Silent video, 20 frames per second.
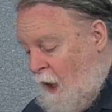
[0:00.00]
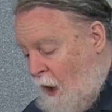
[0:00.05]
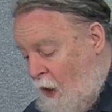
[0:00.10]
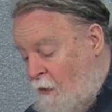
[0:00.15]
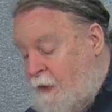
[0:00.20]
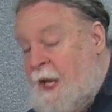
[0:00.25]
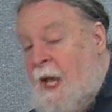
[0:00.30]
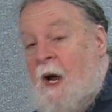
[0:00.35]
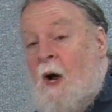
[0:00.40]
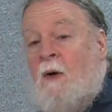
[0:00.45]

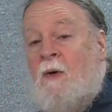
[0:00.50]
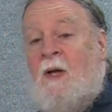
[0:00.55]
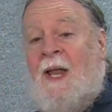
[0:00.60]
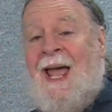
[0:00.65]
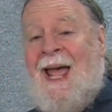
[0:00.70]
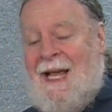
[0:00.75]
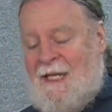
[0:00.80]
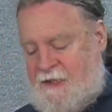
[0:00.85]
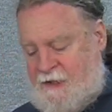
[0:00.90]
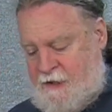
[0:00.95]
Okay, our
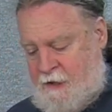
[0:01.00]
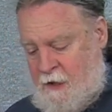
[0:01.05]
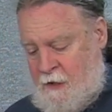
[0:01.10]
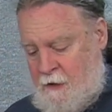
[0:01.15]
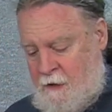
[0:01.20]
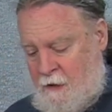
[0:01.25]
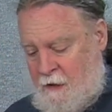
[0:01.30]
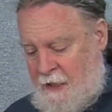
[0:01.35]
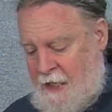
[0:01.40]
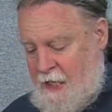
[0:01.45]
last
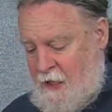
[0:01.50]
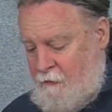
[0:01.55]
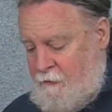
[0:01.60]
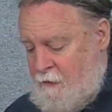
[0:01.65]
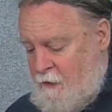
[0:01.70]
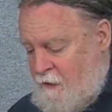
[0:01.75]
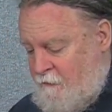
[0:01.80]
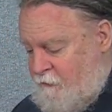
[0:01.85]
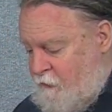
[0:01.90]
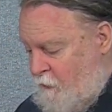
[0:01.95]

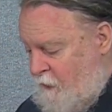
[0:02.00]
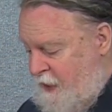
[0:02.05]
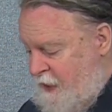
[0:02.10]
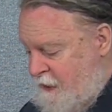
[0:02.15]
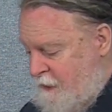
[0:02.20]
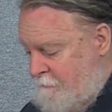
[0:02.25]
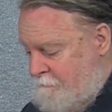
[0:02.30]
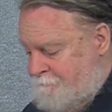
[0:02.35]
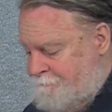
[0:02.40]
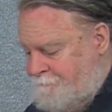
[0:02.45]
clown of the
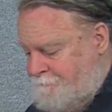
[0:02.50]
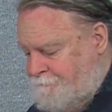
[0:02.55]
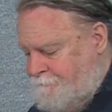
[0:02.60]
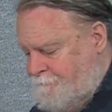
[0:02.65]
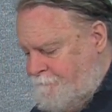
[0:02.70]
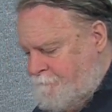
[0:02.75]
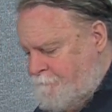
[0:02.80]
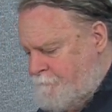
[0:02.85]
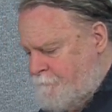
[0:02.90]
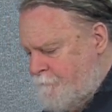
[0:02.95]
week.
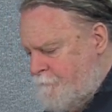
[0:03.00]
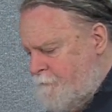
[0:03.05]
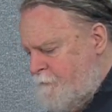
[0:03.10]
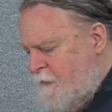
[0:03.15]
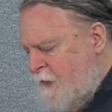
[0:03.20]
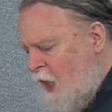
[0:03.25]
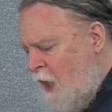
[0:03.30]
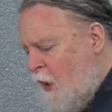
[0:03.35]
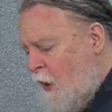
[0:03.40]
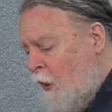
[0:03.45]

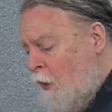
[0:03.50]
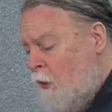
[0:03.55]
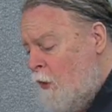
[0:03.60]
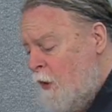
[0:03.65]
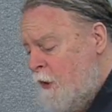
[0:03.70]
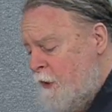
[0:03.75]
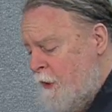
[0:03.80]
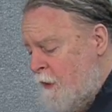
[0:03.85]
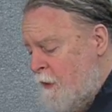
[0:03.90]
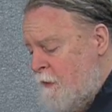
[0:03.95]

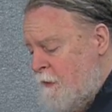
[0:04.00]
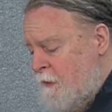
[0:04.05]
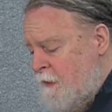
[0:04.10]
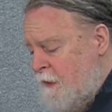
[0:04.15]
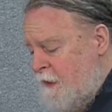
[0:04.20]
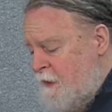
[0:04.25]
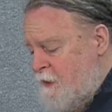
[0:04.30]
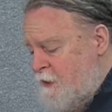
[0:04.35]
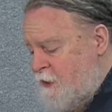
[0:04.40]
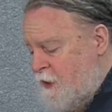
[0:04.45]
Earlier
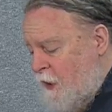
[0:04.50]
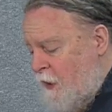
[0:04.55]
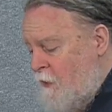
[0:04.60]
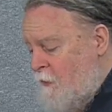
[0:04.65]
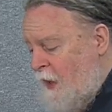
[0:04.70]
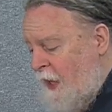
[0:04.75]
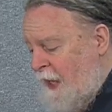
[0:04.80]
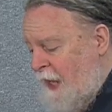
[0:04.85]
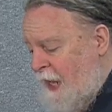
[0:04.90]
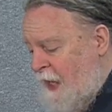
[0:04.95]
in the show,
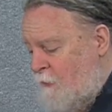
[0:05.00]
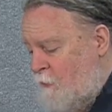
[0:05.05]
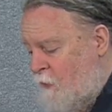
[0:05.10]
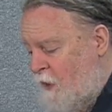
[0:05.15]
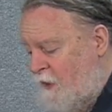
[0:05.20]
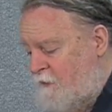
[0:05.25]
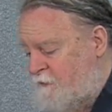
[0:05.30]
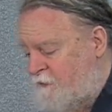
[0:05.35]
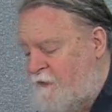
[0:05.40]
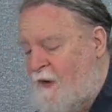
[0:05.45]
I had
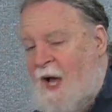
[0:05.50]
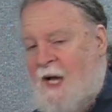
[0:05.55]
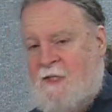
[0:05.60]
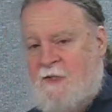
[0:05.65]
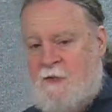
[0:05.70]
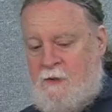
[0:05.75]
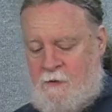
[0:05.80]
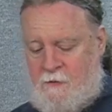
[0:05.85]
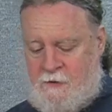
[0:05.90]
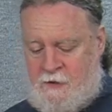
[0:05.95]
one
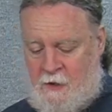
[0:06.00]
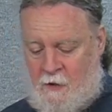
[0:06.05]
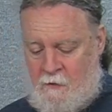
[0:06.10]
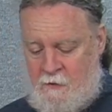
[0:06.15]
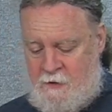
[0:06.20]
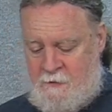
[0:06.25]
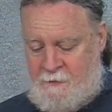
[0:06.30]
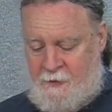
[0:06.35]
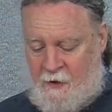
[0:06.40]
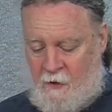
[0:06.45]
Fox News
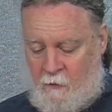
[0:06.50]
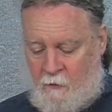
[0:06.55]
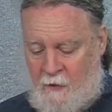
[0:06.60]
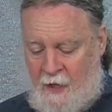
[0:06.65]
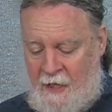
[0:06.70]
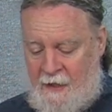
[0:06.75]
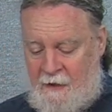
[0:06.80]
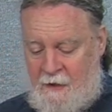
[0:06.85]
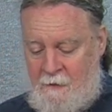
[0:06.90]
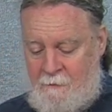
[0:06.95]
host, Bill
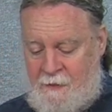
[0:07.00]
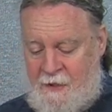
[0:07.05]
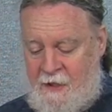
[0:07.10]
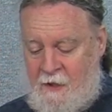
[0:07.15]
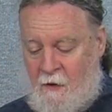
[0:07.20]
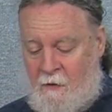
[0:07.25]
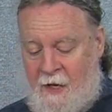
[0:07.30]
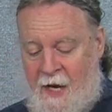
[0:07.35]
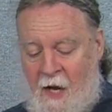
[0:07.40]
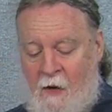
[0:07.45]
O'Reilly,
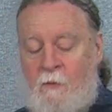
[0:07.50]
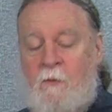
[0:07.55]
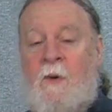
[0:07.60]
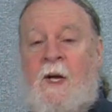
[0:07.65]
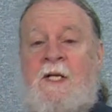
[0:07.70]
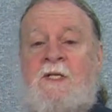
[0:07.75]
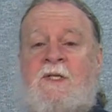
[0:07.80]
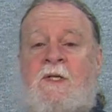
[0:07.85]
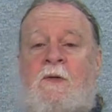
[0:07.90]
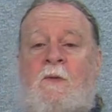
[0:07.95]
being our
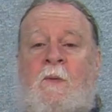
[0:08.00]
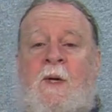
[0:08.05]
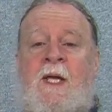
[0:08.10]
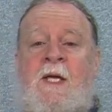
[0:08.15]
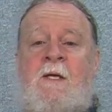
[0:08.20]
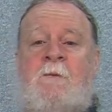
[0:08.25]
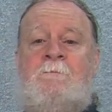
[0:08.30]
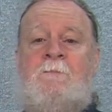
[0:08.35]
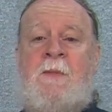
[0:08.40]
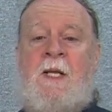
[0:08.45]
outrage of the
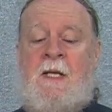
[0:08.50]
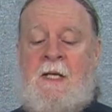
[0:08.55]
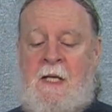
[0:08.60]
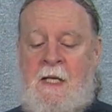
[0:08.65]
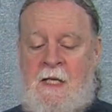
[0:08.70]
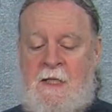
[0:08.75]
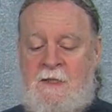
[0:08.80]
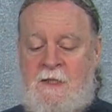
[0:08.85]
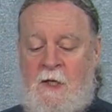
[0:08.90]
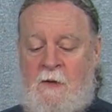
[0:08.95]
week.
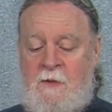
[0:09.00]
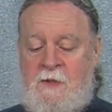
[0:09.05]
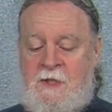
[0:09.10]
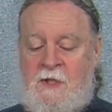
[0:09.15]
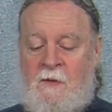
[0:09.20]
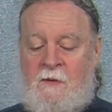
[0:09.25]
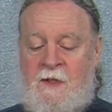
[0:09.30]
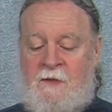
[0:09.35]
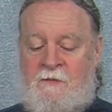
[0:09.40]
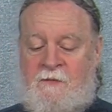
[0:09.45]
So it's
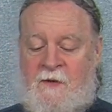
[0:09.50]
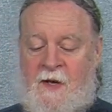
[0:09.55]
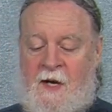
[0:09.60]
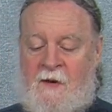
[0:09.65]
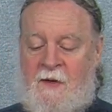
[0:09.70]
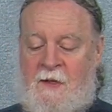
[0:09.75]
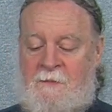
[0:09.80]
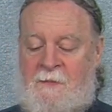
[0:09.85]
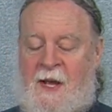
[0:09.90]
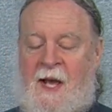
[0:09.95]
only fair
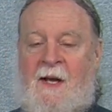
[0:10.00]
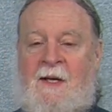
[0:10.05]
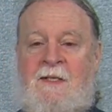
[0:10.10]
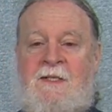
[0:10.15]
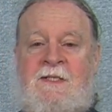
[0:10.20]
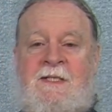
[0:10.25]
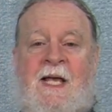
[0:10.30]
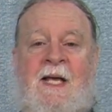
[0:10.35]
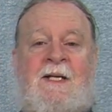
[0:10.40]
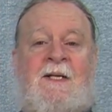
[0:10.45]
and
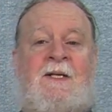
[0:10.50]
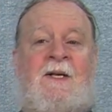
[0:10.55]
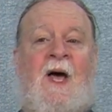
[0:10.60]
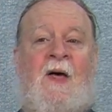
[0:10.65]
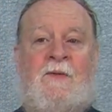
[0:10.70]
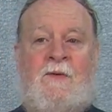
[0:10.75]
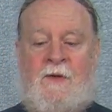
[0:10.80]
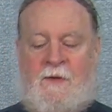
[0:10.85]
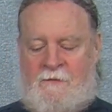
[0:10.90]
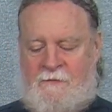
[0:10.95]
balanced that
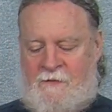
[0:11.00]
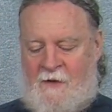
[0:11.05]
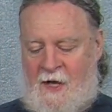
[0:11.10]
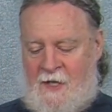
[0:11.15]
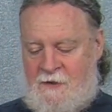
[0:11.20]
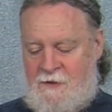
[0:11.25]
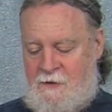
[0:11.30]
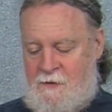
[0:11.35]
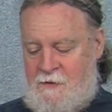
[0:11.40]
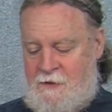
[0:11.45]
another
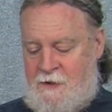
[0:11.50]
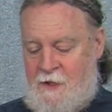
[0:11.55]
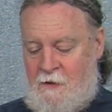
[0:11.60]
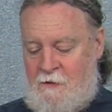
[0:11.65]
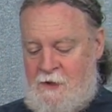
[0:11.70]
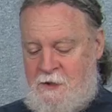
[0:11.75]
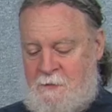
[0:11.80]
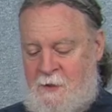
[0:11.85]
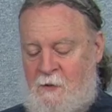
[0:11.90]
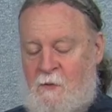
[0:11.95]
Fox News
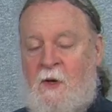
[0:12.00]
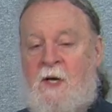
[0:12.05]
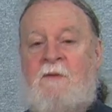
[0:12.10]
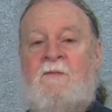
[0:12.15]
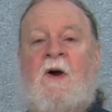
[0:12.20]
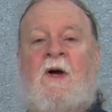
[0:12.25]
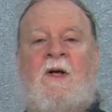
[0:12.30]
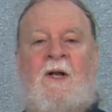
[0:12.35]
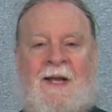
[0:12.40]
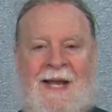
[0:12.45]
host be one of
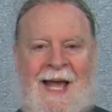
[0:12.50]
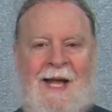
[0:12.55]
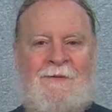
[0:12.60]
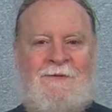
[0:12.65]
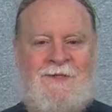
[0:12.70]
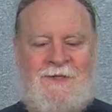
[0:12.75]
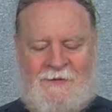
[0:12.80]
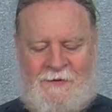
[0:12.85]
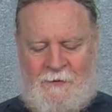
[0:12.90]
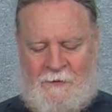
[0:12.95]
our
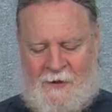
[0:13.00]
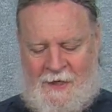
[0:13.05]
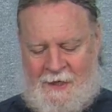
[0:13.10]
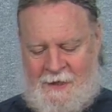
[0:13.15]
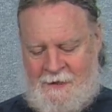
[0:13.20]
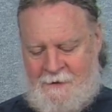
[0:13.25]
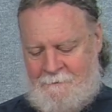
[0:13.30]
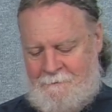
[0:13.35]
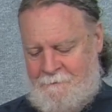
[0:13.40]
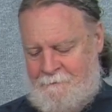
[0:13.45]
clowns of the
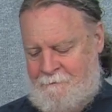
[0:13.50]
week.